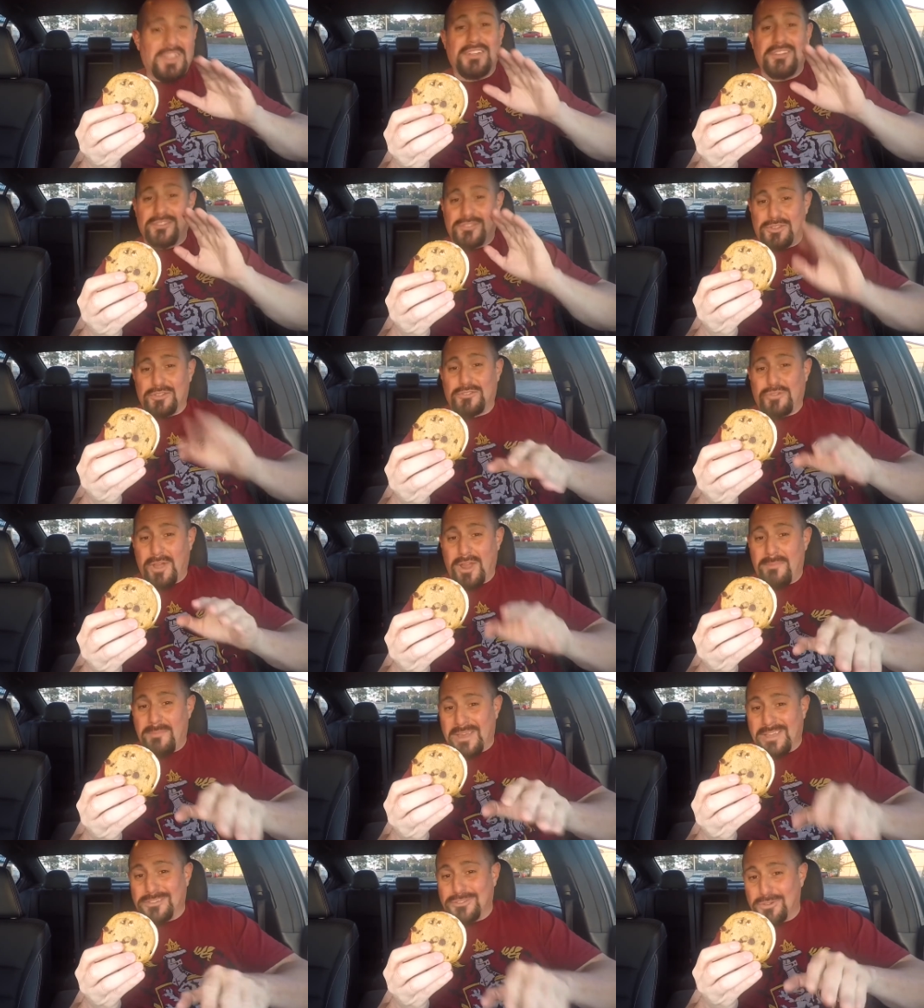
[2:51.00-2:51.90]
to try to
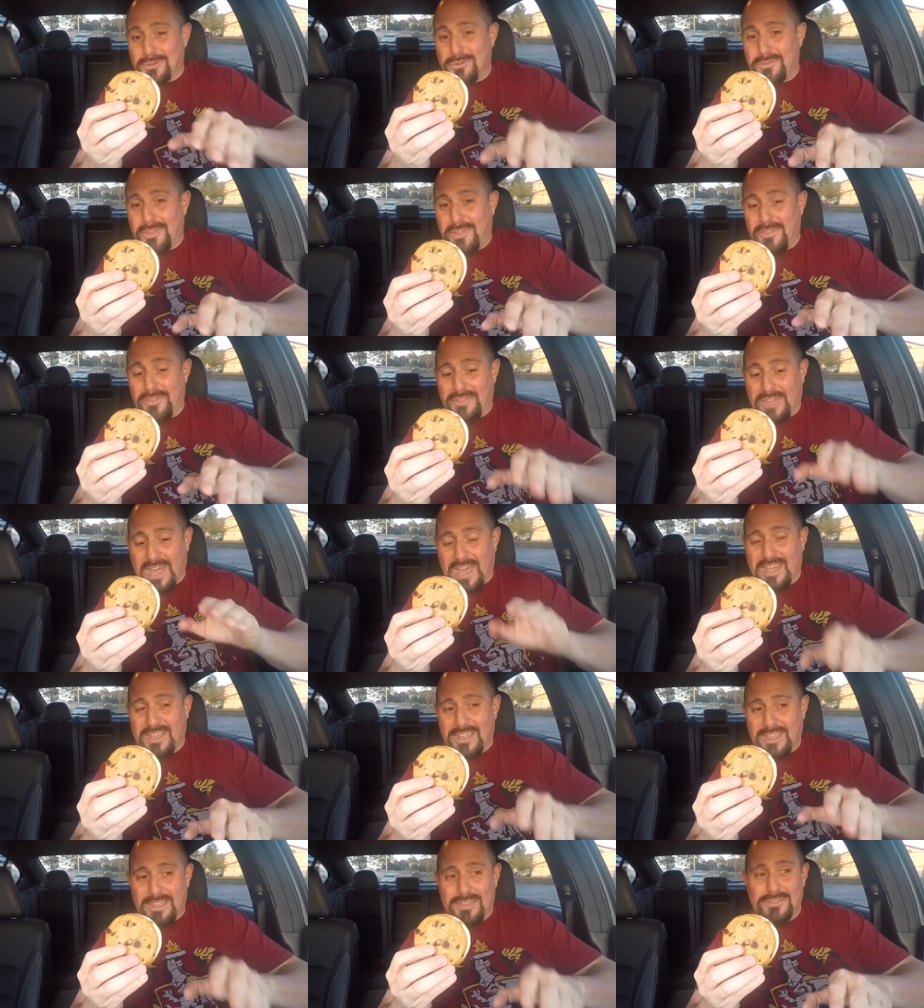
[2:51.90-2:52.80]
make sure that
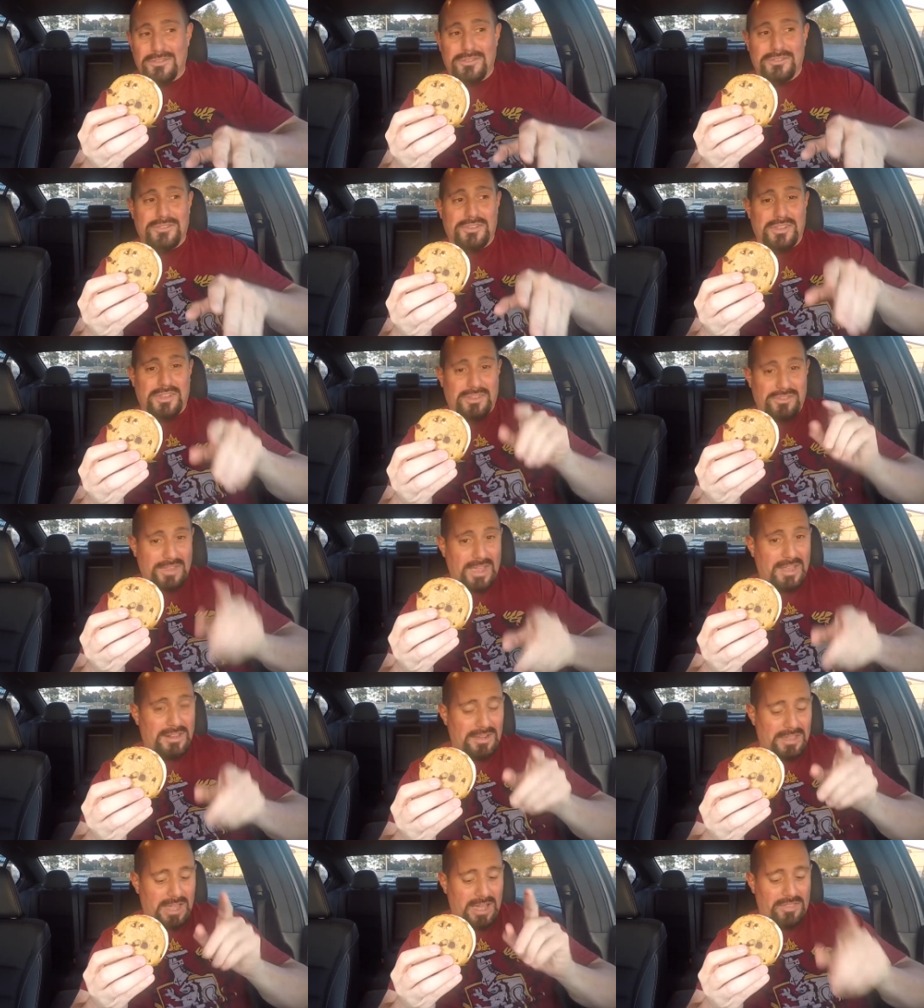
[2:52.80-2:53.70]
that is
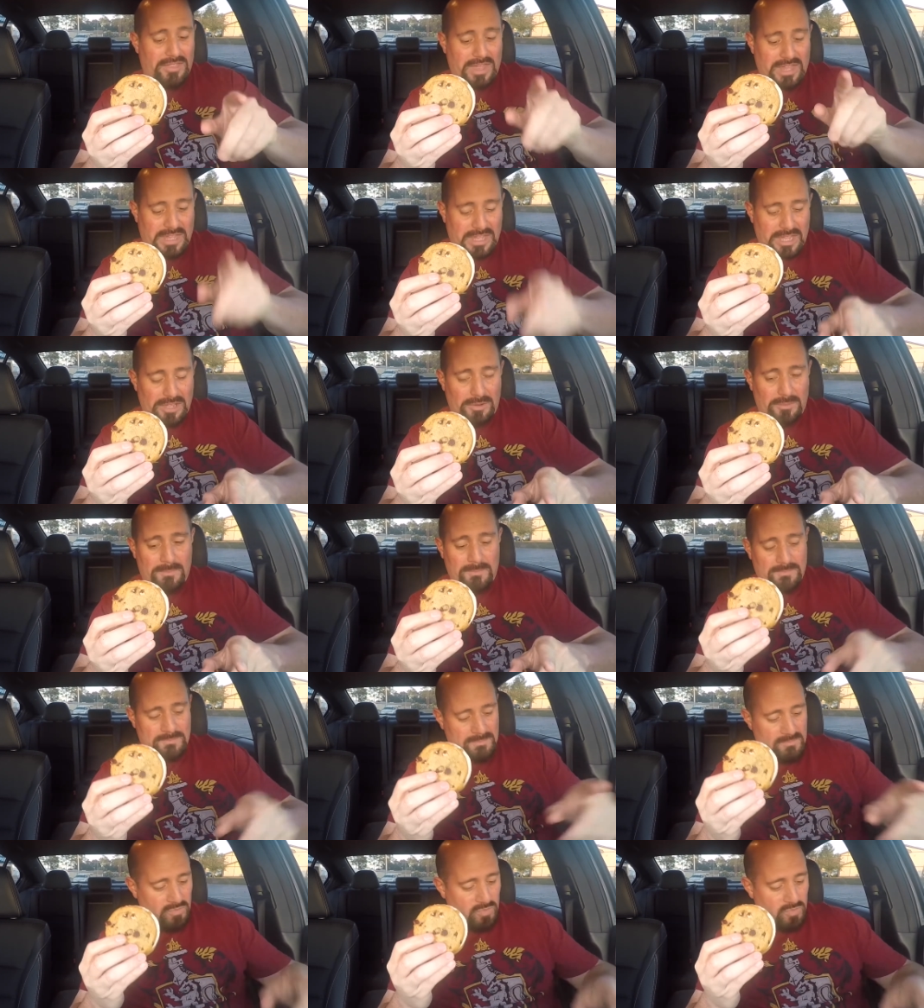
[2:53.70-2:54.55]
exactly how they get them.